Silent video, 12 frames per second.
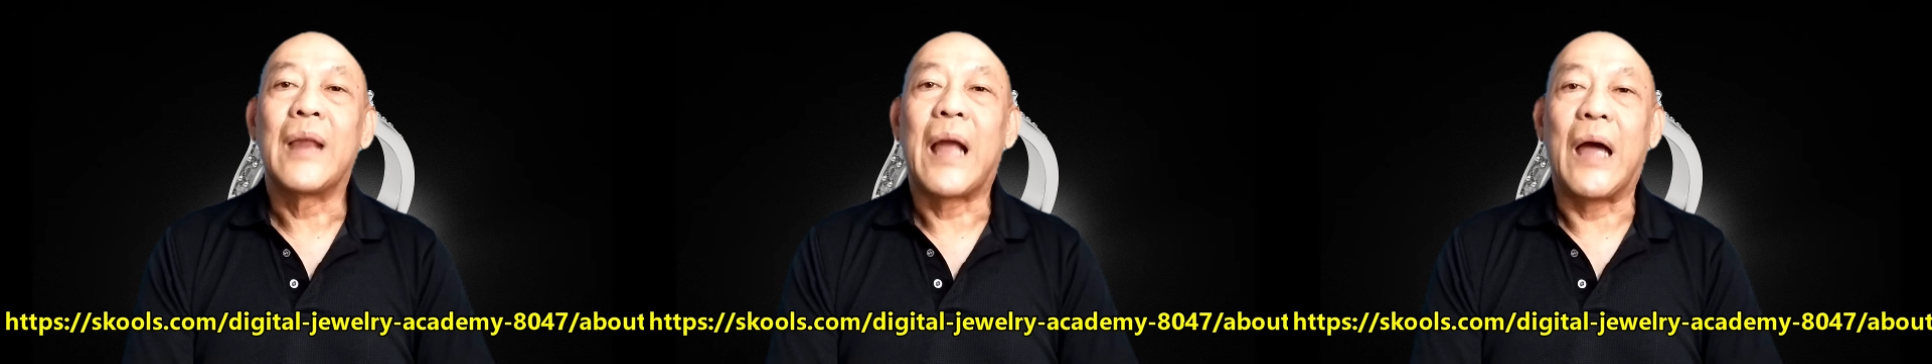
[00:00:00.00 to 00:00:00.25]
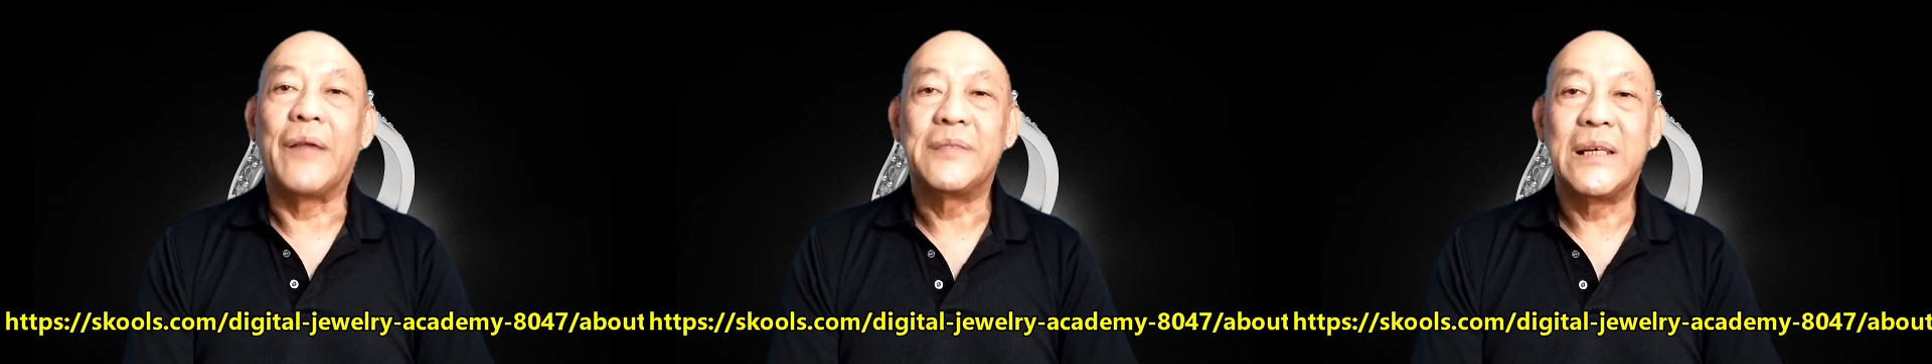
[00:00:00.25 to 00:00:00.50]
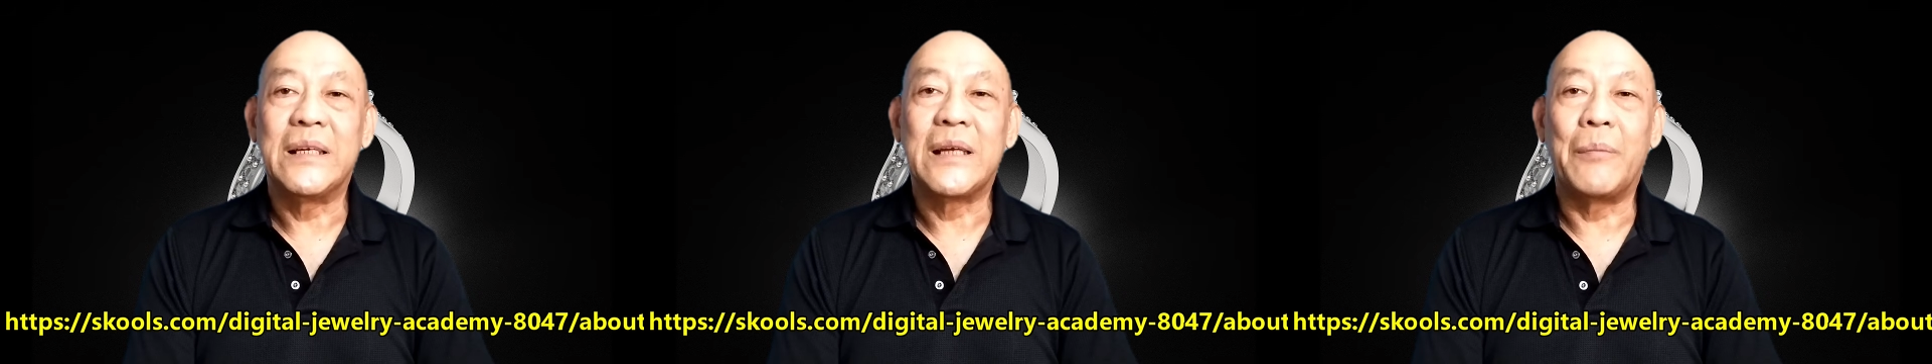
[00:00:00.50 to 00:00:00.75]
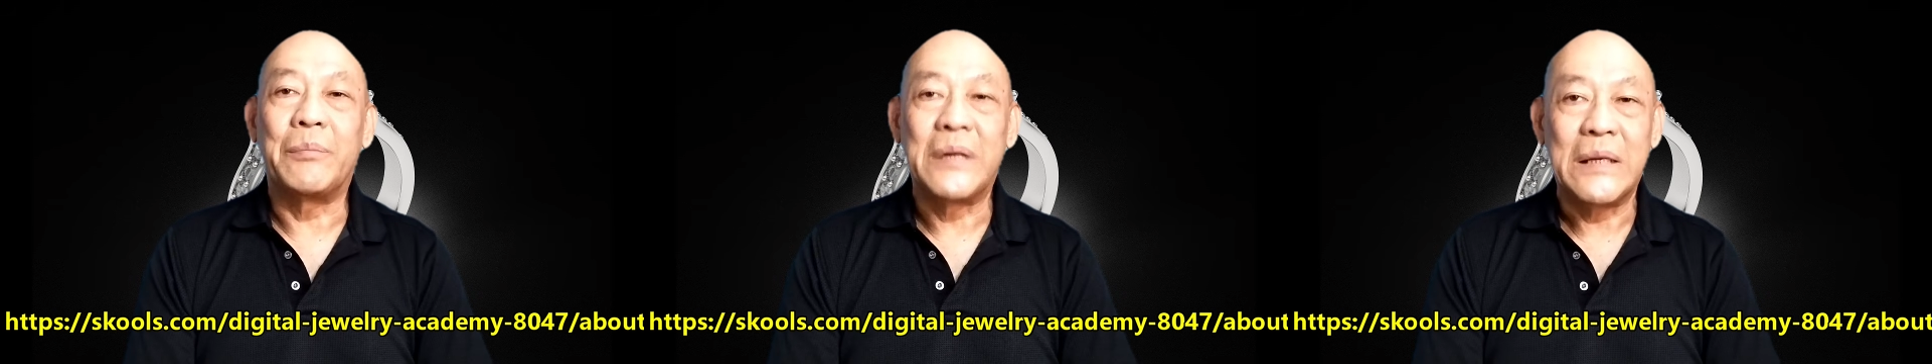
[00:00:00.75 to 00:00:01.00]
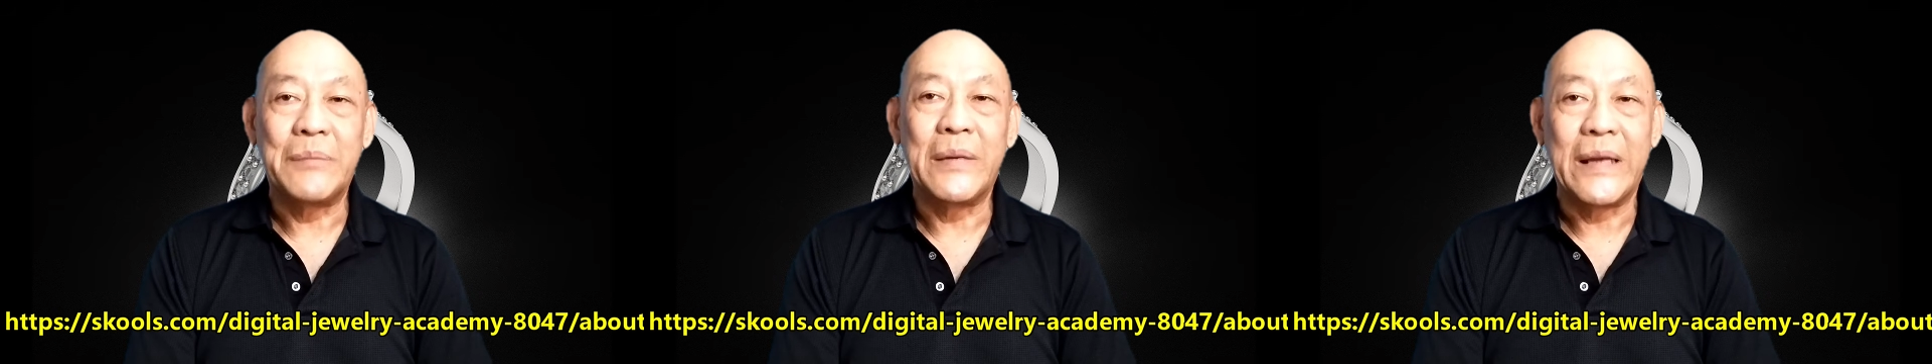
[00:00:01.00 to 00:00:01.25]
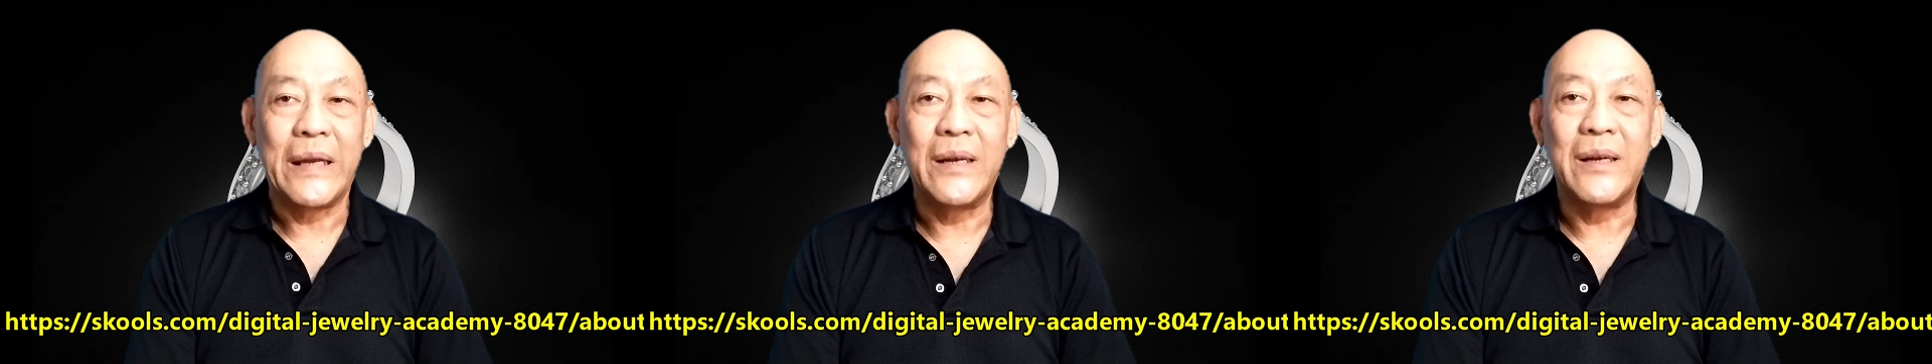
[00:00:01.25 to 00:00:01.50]
I've seen complete
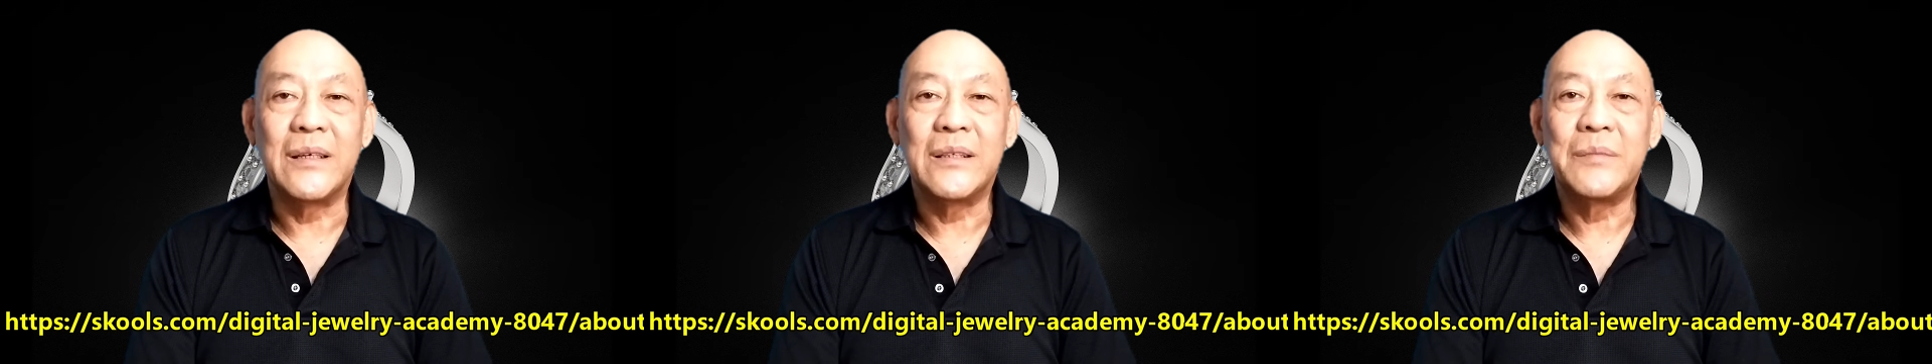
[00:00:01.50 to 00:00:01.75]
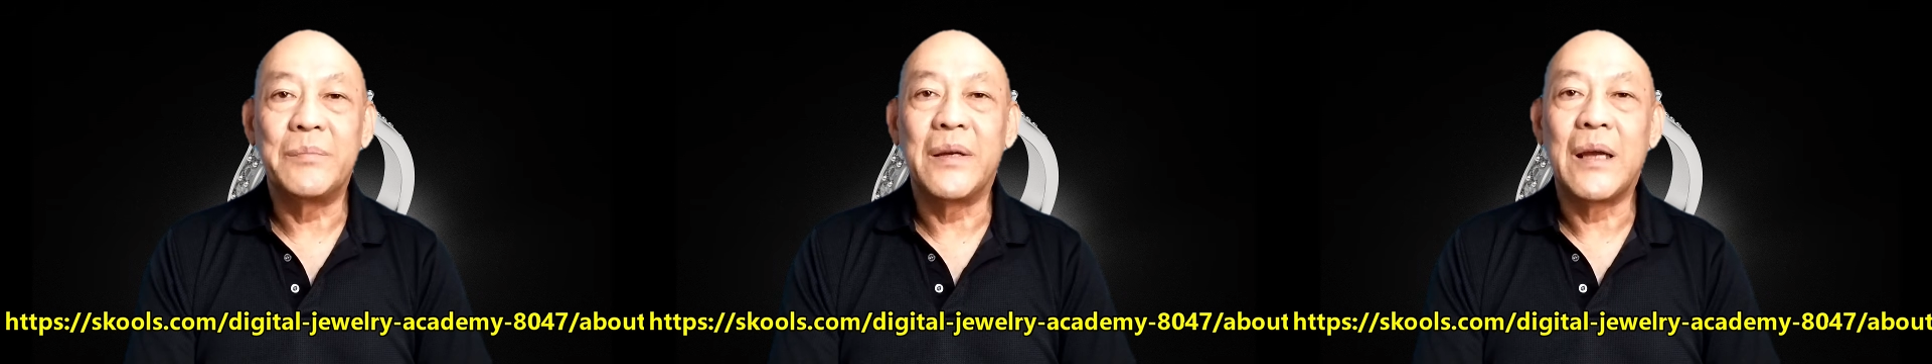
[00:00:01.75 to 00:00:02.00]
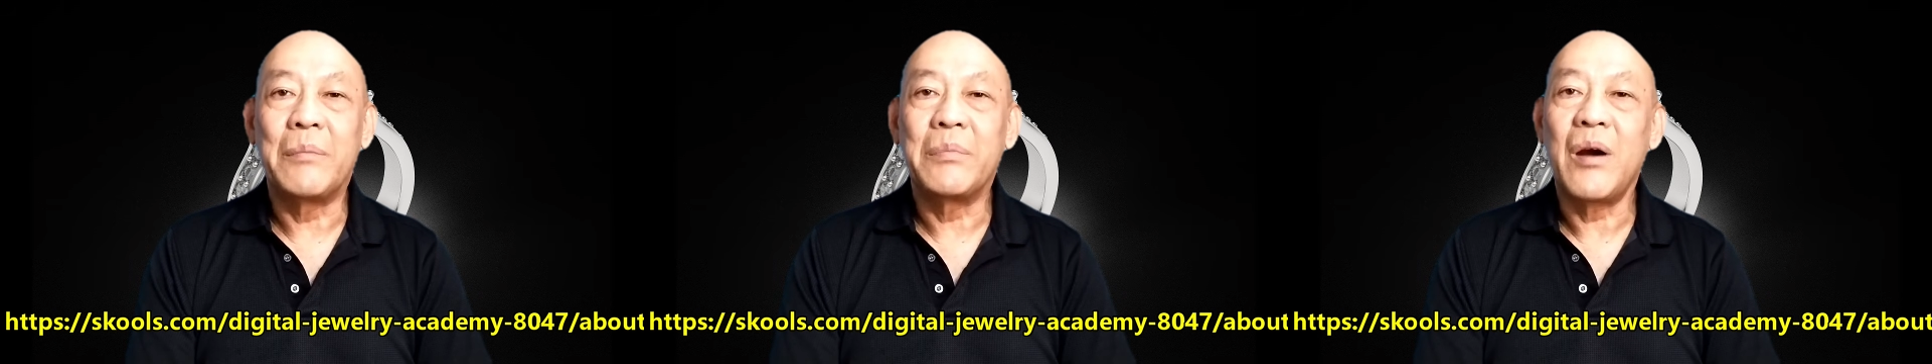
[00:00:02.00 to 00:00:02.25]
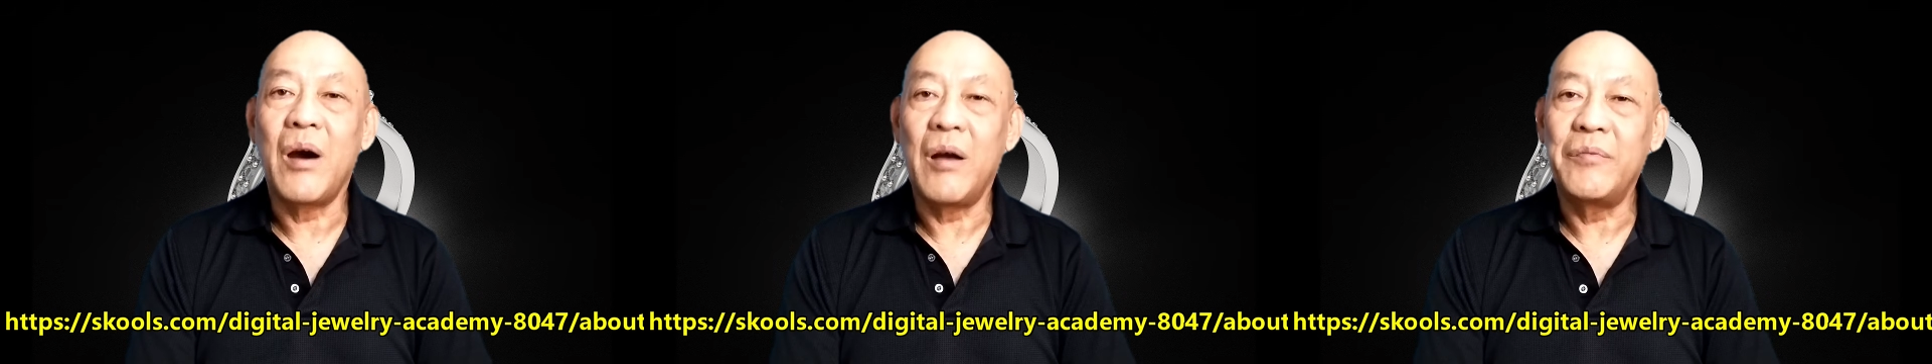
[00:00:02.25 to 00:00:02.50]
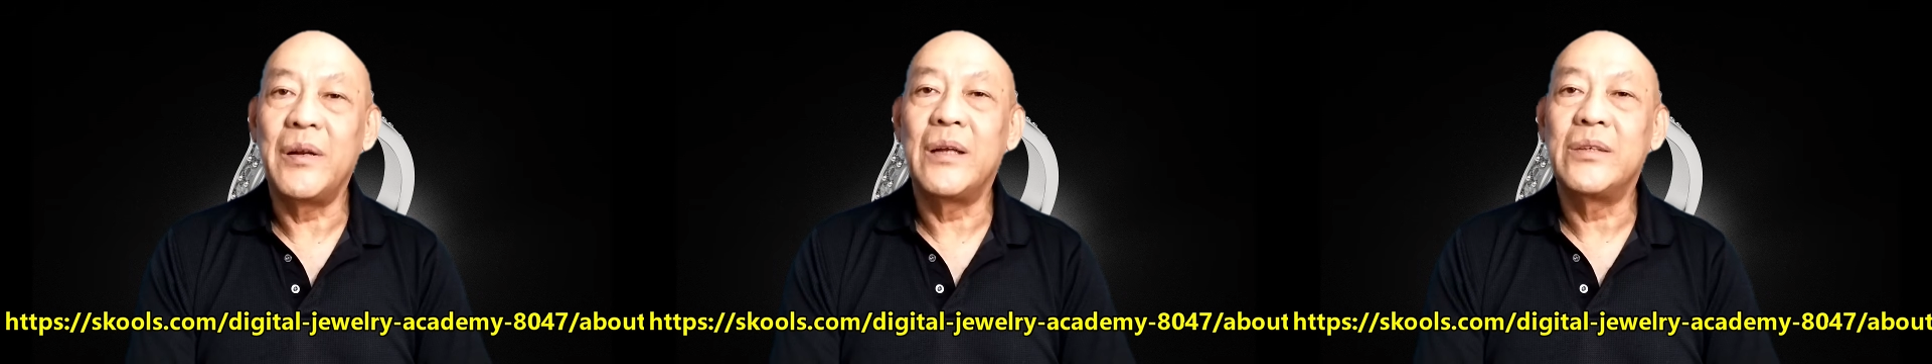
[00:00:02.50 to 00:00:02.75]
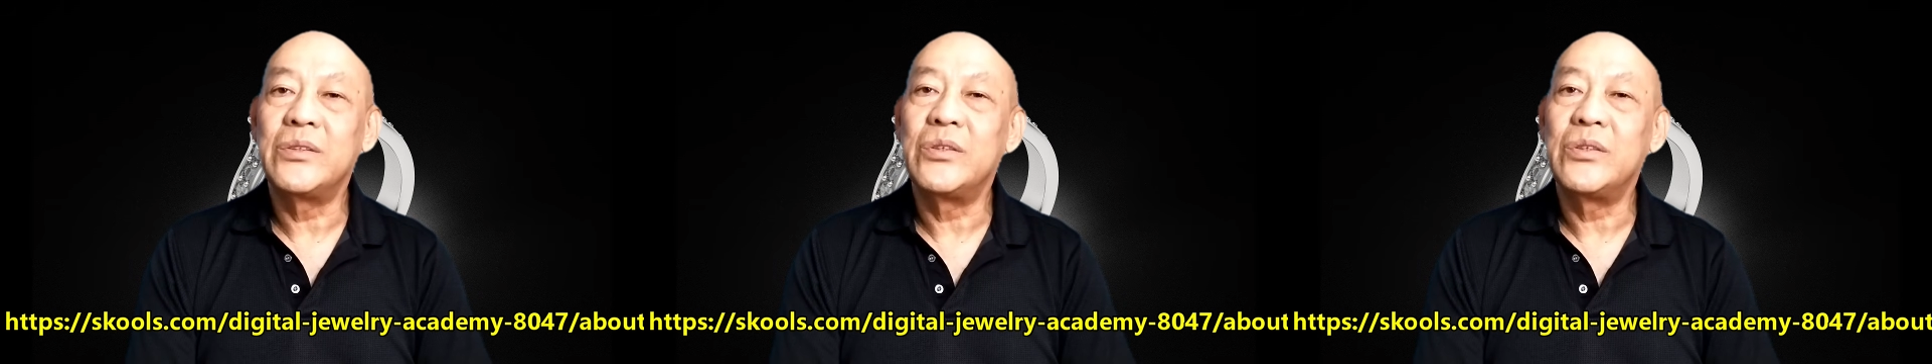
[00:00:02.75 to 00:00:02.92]
beginners become confident